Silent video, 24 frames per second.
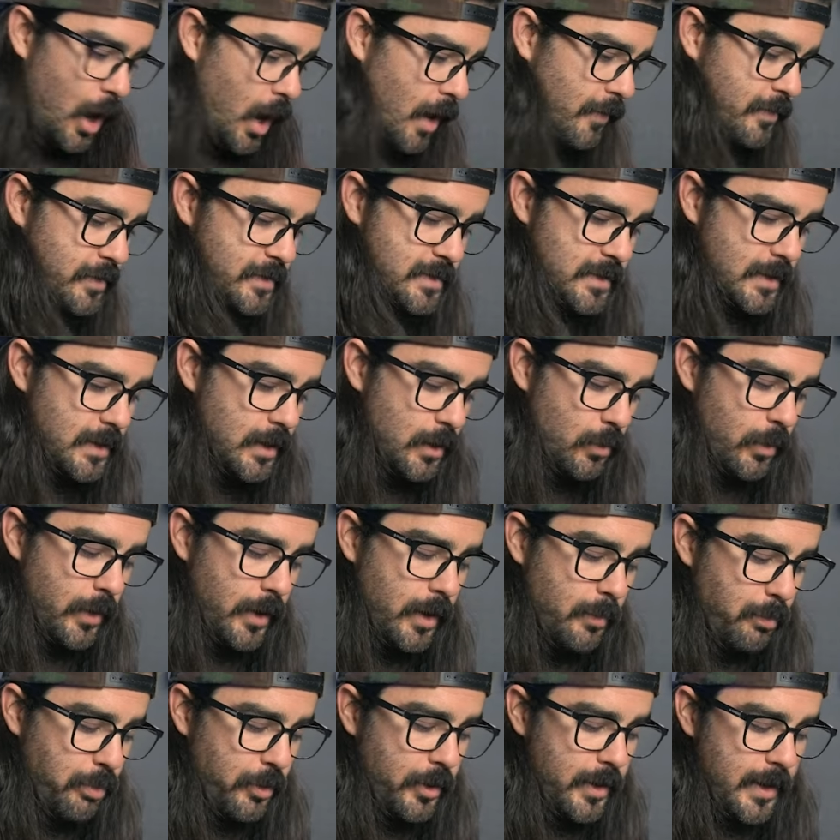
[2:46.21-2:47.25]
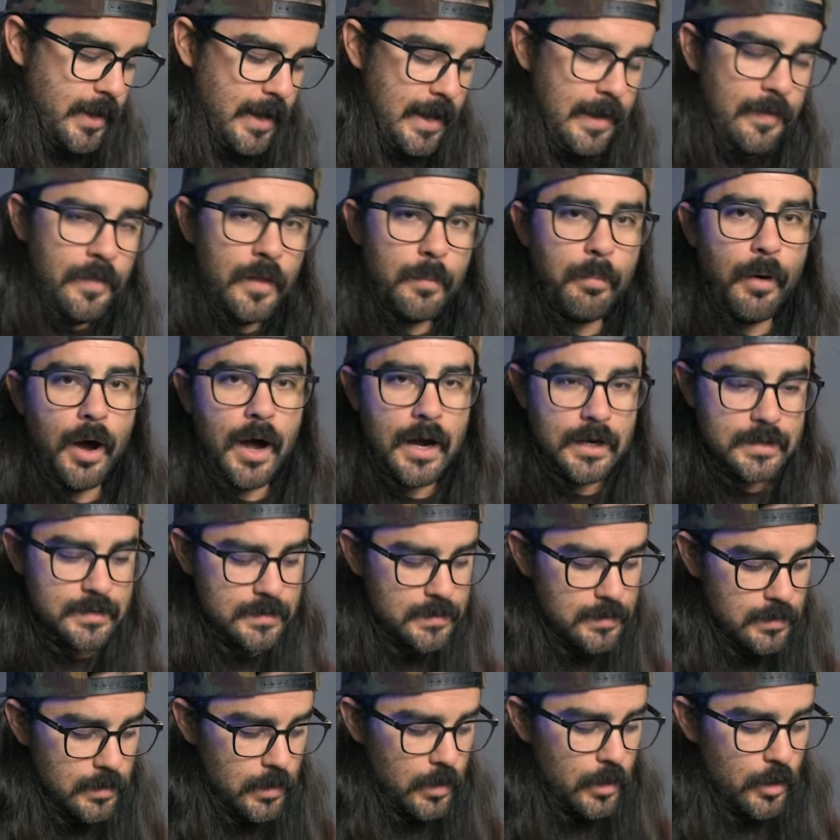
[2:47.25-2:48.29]
Obviously, we're gonna put it in the
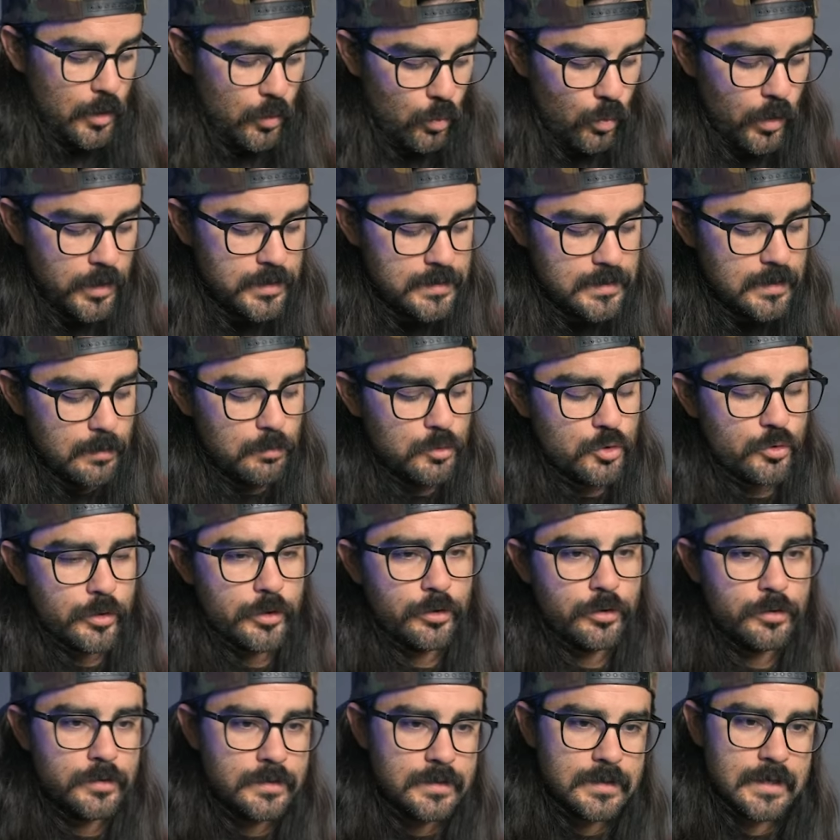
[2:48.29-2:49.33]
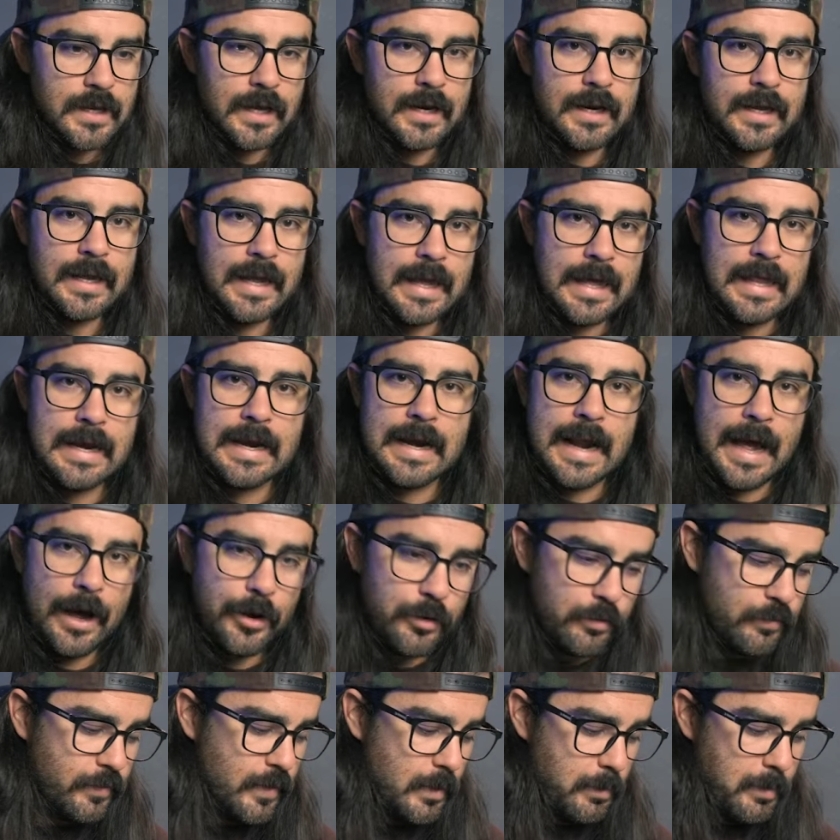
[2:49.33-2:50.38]
box, run some drills getting in and
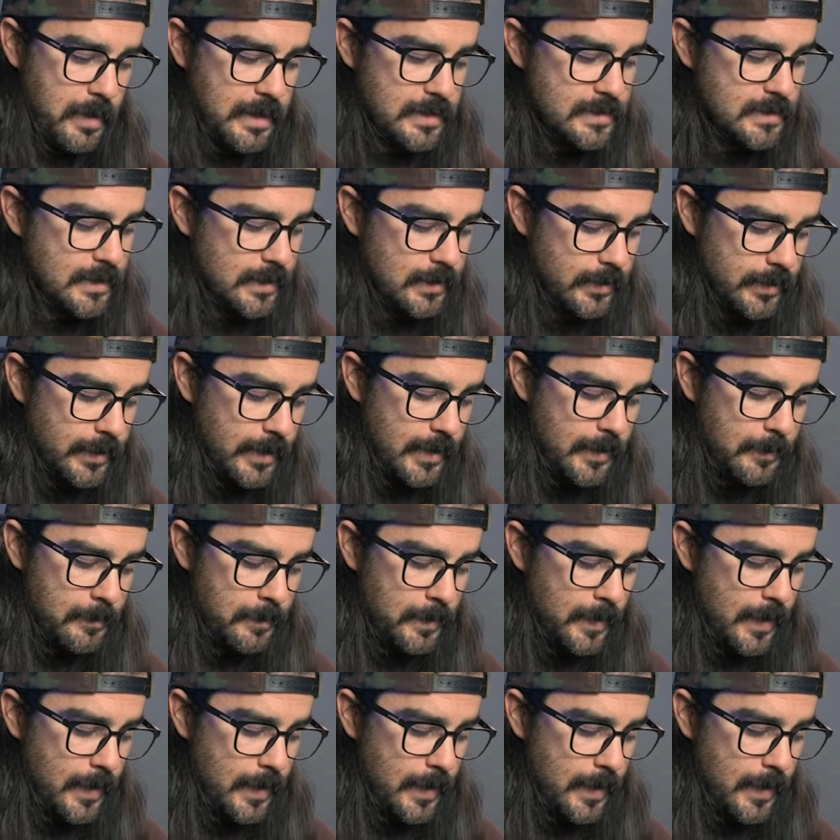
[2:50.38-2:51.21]
out of it, basically,